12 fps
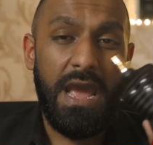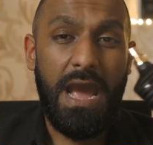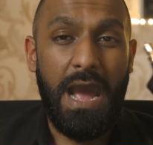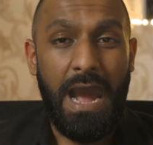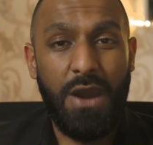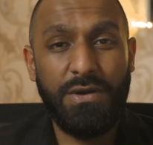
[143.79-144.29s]

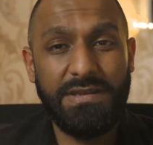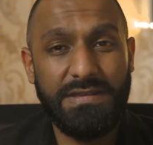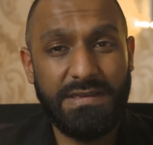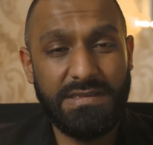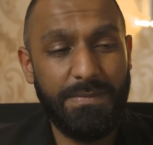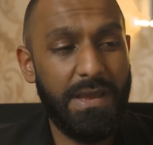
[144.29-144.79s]
How does
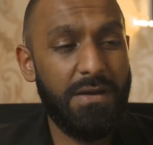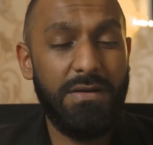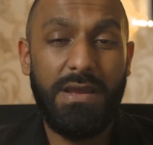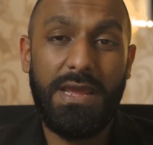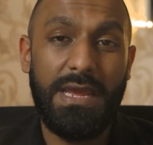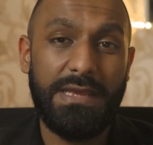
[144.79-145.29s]
it smell?
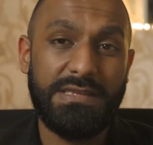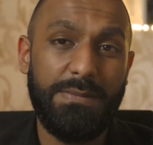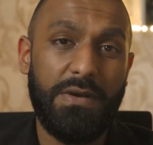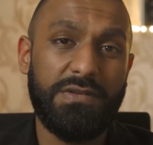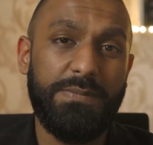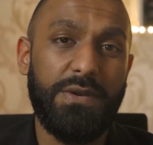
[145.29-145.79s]
It
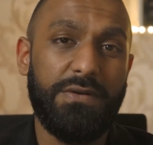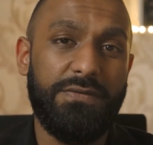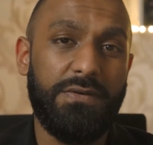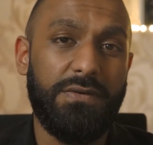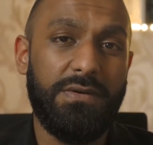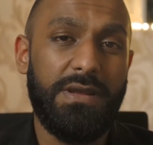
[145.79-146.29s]
smells
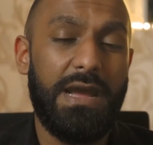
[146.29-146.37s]
beautiful.